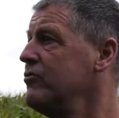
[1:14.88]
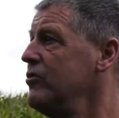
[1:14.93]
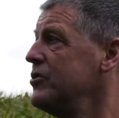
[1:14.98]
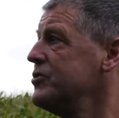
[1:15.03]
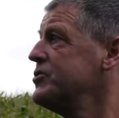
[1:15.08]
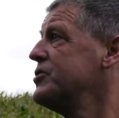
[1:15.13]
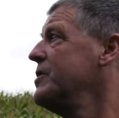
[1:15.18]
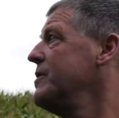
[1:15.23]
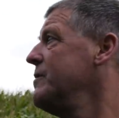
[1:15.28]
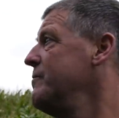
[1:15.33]

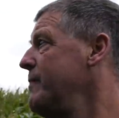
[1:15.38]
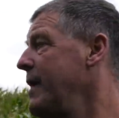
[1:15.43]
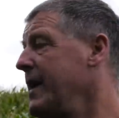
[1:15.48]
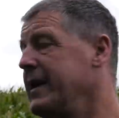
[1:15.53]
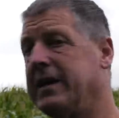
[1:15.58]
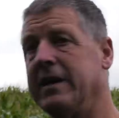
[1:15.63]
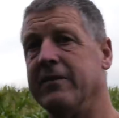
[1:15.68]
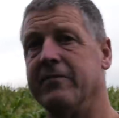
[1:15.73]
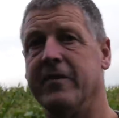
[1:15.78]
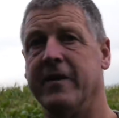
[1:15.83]
across,
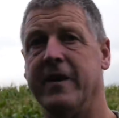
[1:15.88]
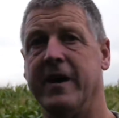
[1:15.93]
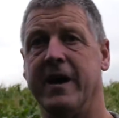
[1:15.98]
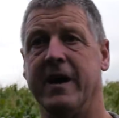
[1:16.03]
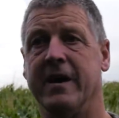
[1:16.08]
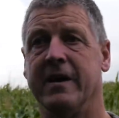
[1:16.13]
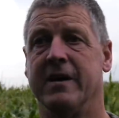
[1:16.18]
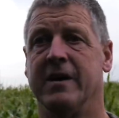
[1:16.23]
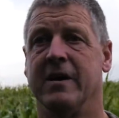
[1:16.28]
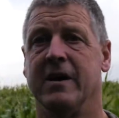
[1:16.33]
making for
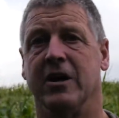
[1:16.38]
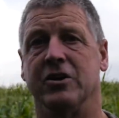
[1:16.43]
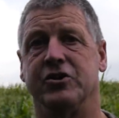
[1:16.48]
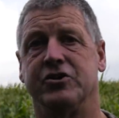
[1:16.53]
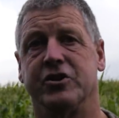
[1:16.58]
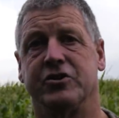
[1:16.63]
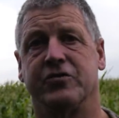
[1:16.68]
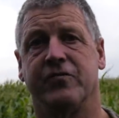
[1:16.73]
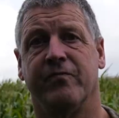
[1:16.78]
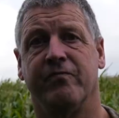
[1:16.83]
here, and
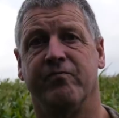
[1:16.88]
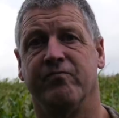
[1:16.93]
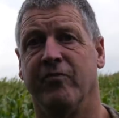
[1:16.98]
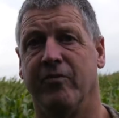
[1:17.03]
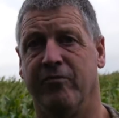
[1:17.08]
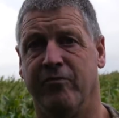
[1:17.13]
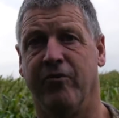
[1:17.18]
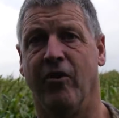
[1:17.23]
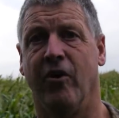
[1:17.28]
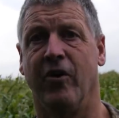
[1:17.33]
just
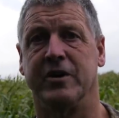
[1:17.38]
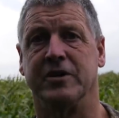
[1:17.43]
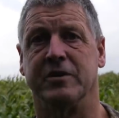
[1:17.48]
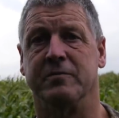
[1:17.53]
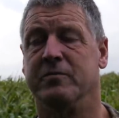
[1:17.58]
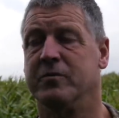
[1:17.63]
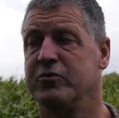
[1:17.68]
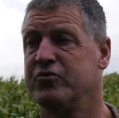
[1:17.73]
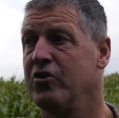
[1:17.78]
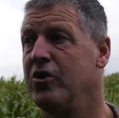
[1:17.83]
flight them.